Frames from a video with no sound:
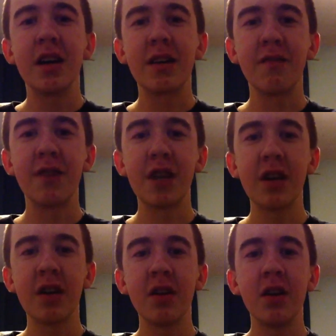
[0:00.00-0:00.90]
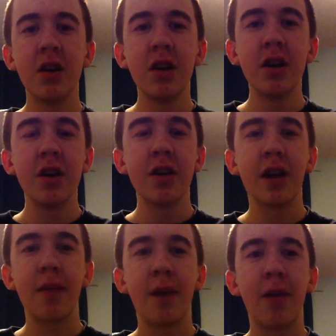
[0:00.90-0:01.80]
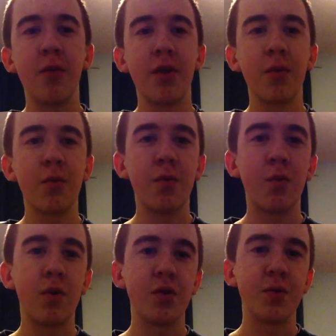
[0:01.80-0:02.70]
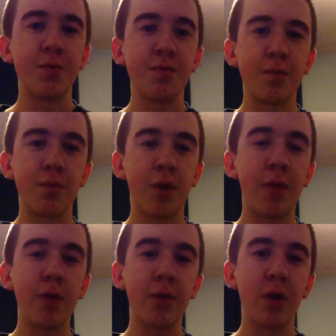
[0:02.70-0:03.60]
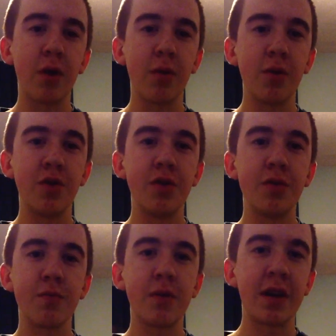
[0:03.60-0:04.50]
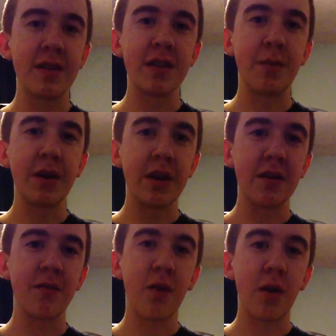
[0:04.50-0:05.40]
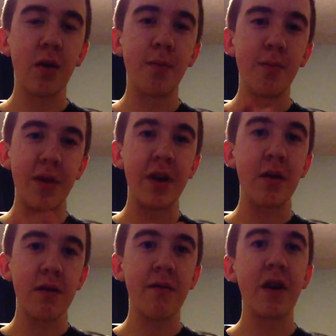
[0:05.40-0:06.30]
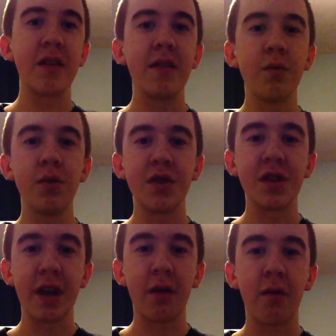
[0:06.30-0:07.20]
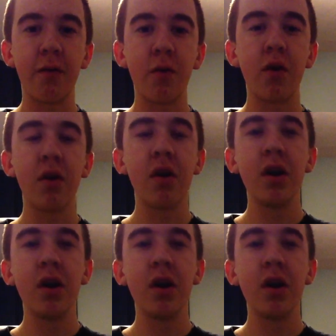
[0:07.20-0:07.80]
Nvidia came out with what was probably one of the most anticipated things from their event, was the Tegra 4,